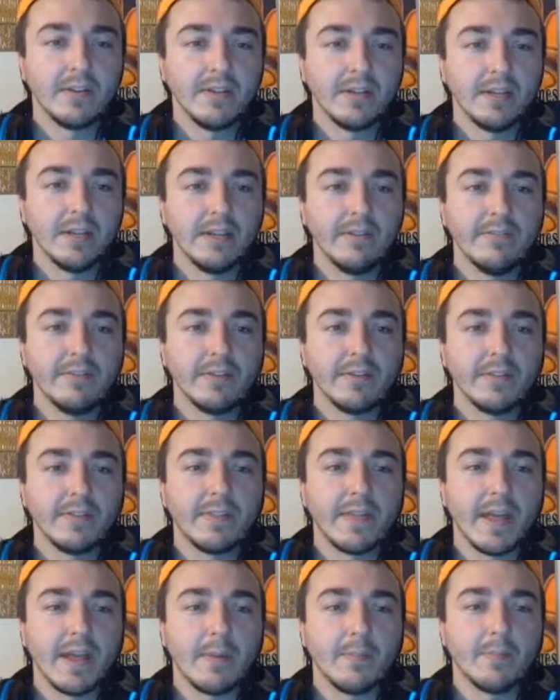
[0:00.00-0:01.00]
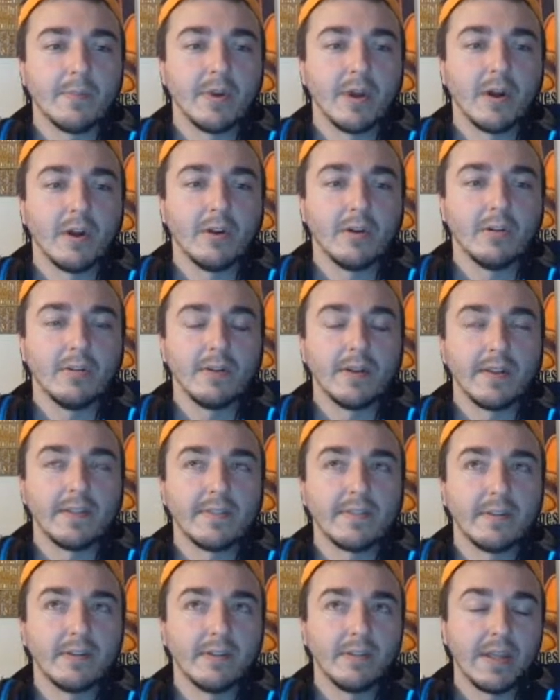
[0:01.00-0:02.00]
them aren't
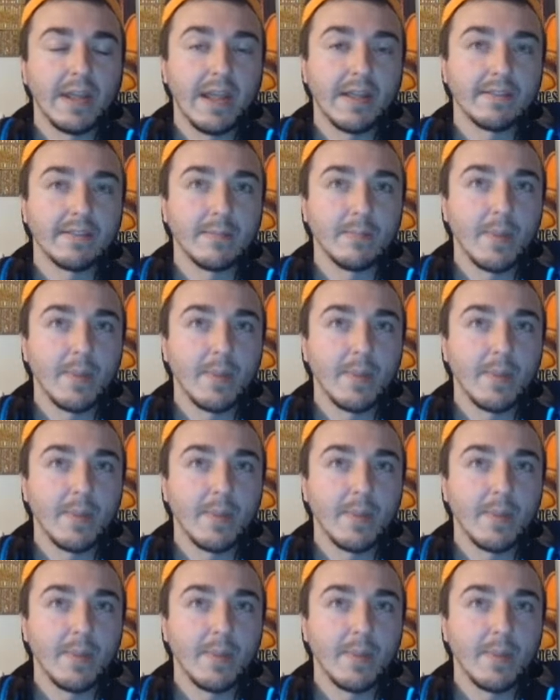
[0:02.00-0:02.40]
necessarily as